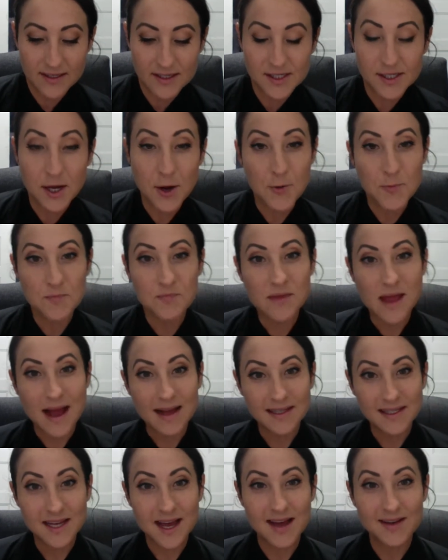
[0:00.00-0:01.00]
So
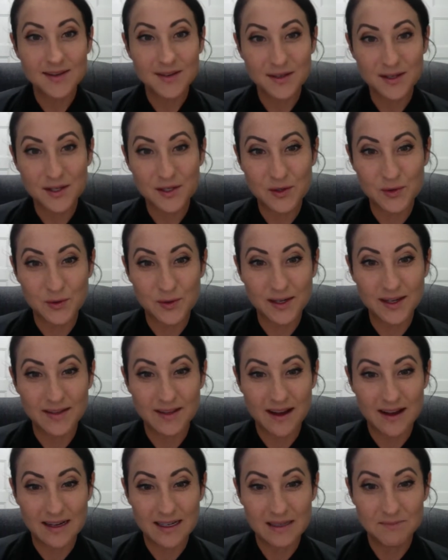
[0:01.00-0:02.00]
that's kind of the
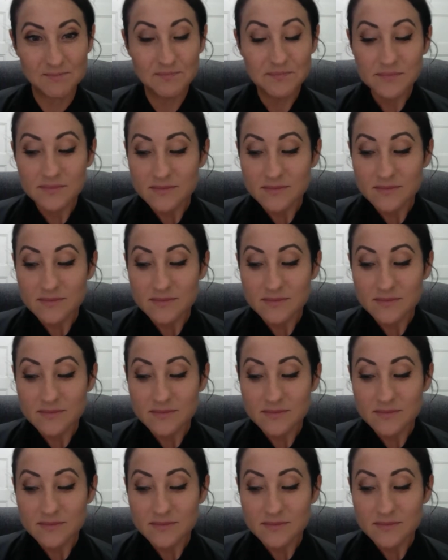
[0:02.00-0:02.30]
storyline.